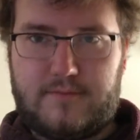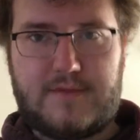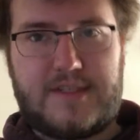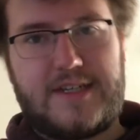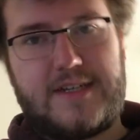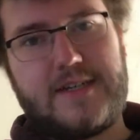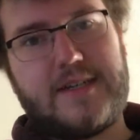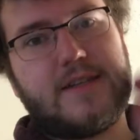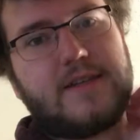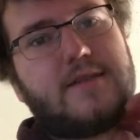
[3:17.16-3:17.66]

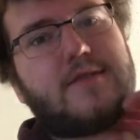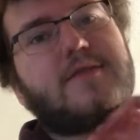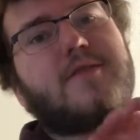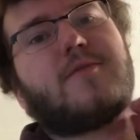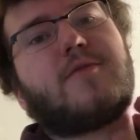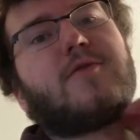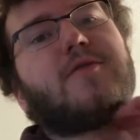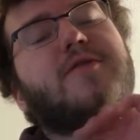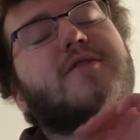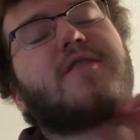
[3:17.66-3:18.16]
getting into
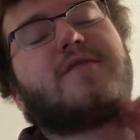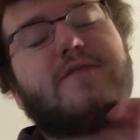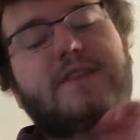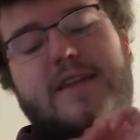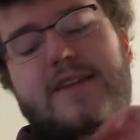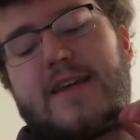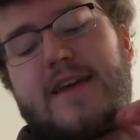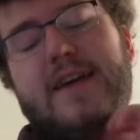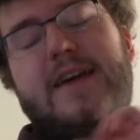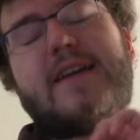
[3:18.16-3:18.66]
some more stuff
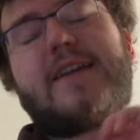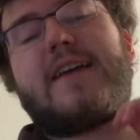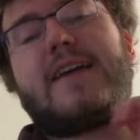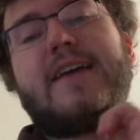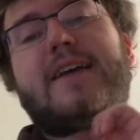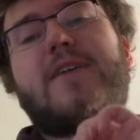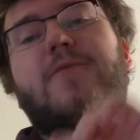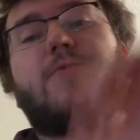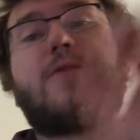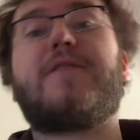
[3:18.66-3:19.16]
like that,
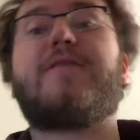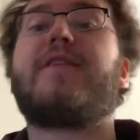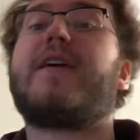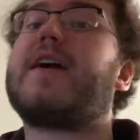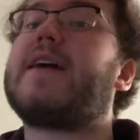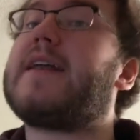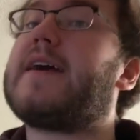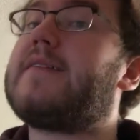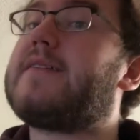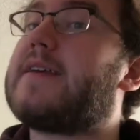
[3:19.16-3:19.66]
and we
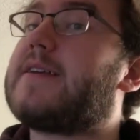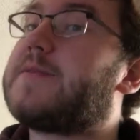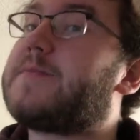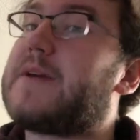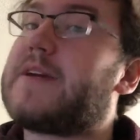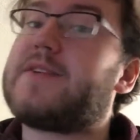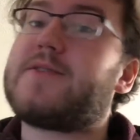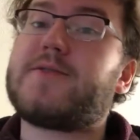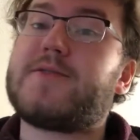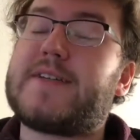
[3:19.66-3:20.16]
find out that
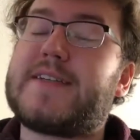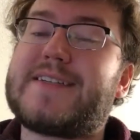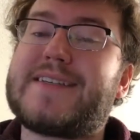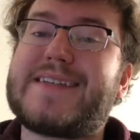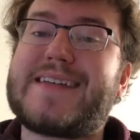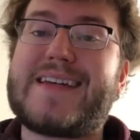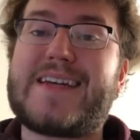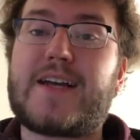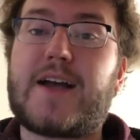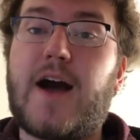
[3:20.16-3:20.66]
Spandrel is
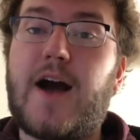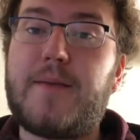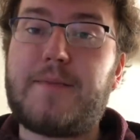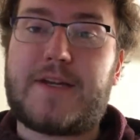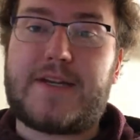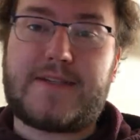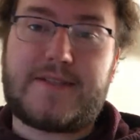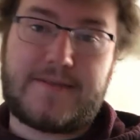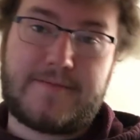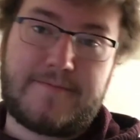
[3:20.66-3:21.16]
indeed a
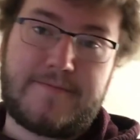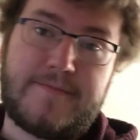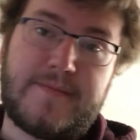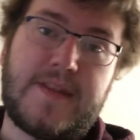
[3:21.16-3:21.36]
communist.